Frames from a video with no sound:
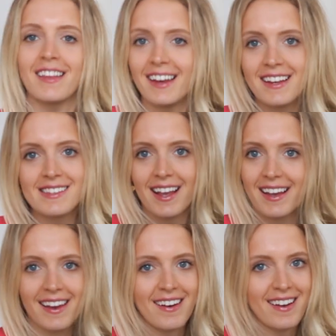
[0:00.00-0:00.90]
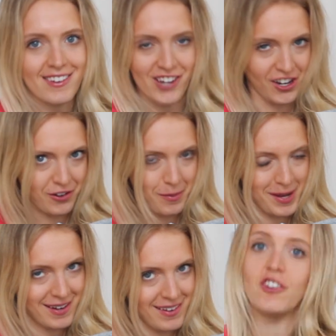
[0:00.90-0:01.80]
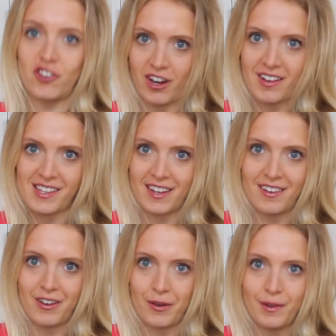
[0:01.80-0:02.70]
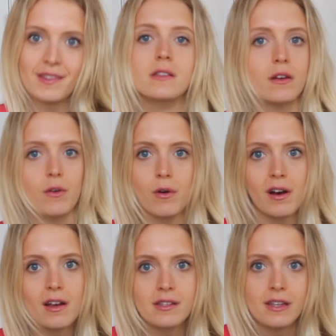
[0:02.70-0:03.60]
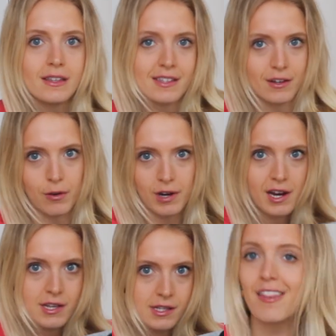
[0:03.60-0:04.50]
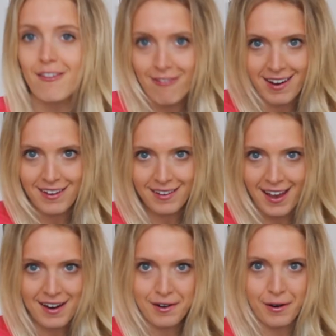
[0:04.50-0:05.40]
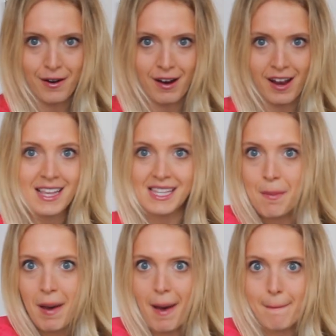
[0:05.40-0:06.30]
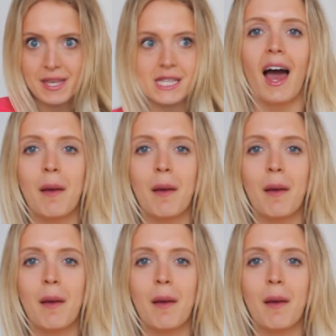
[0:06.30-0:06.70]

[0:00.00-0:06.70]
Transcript: Ladies and gentlemen, chicks and dudes, señoras y señores, the final category, zip-ups.